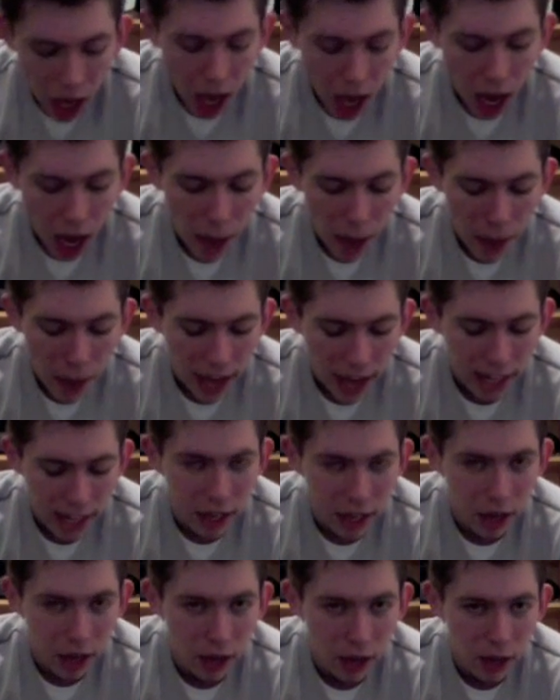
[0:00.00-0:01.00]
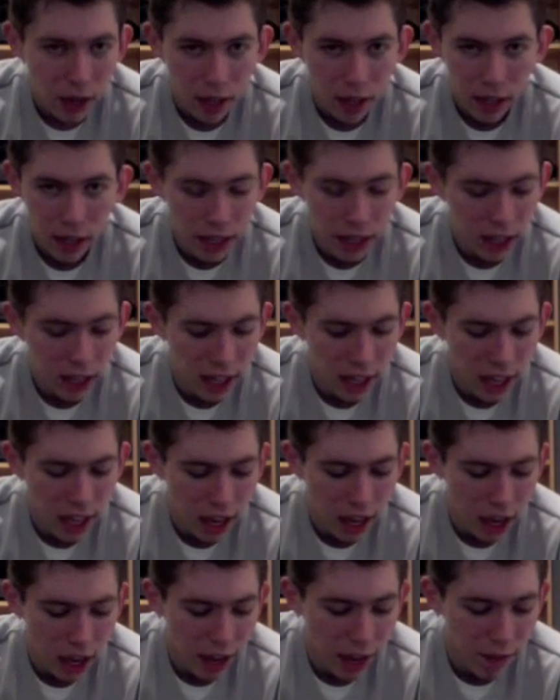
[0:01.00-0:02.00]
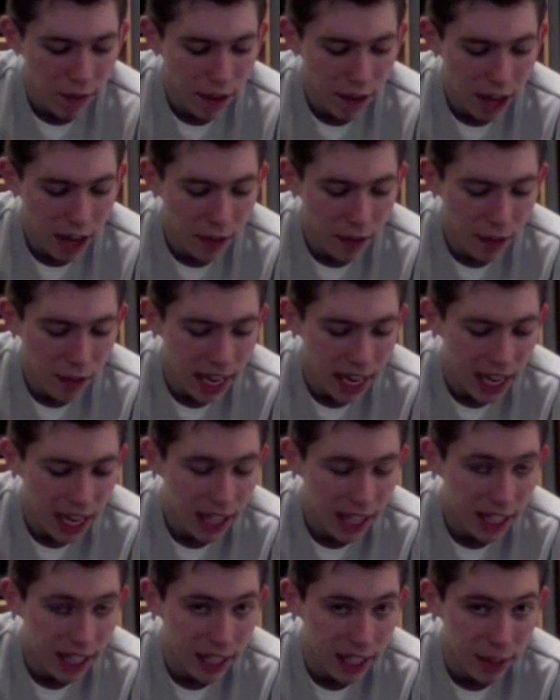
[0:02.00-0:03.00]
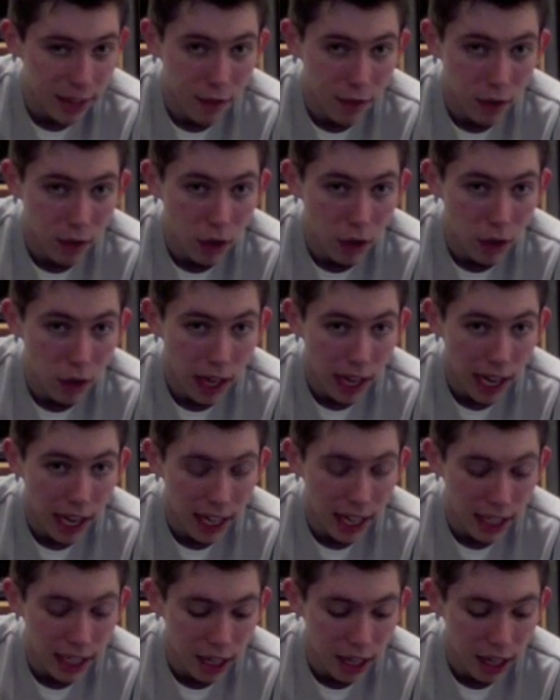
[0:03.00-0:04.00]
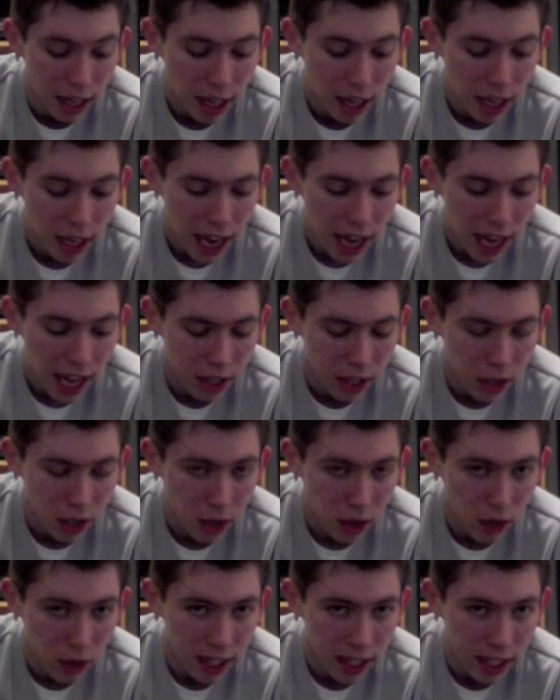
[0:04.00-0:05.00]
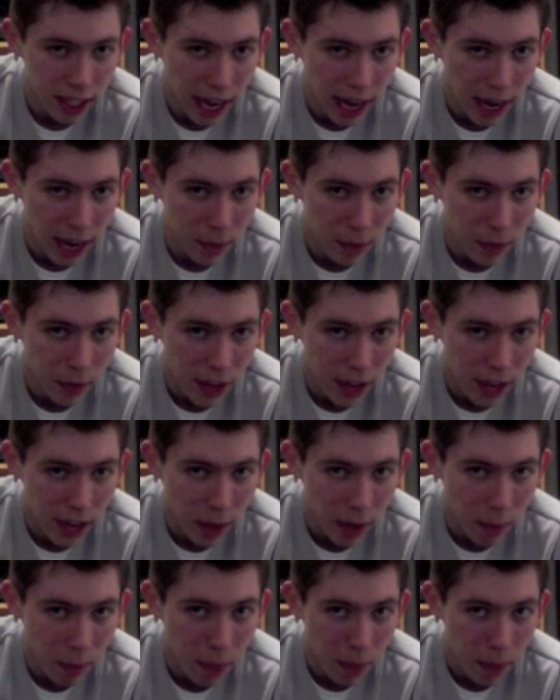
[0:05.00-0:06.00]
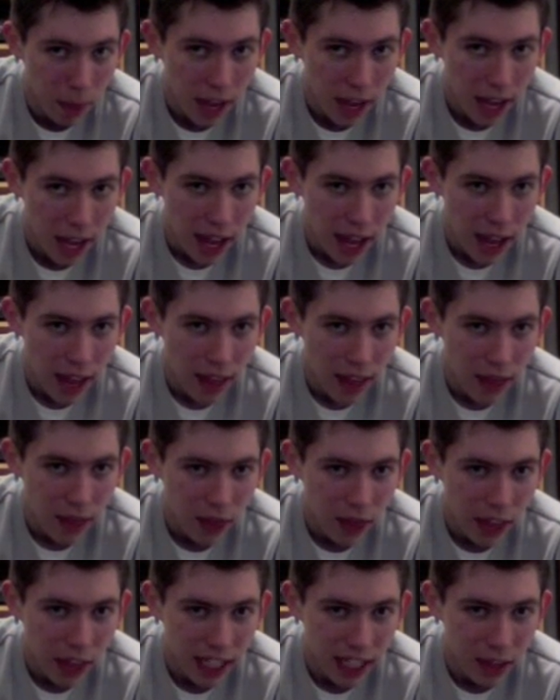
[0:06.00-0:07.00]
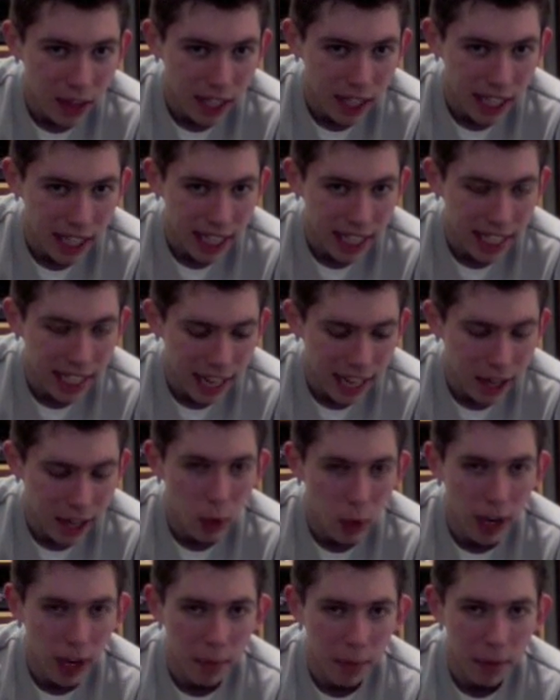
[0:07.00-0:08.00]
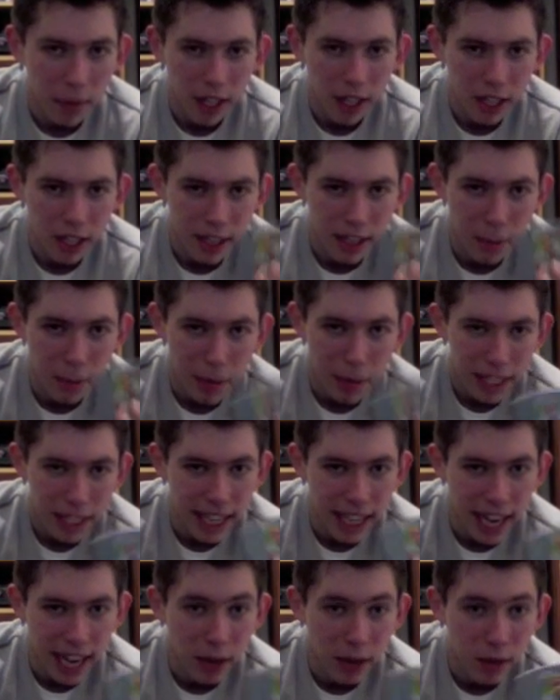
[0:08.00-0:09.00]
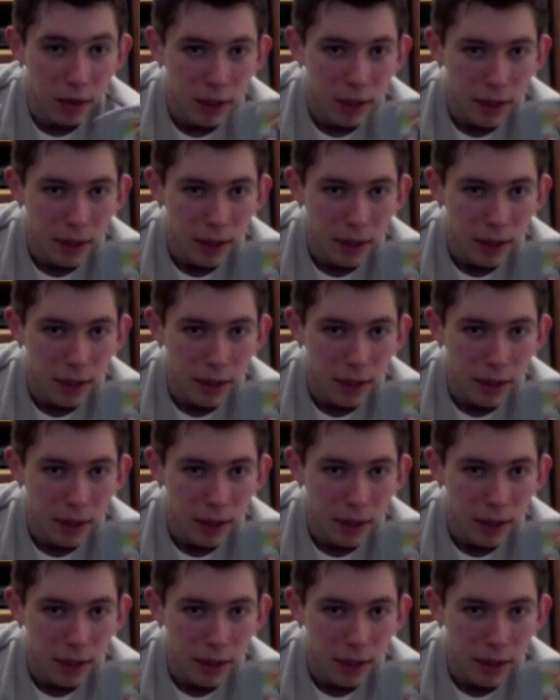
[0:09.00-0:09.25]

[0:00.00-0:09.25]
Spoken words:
And then, if any N64 collector hasn't got this game, then they seriously need to get it quick because they're missing out.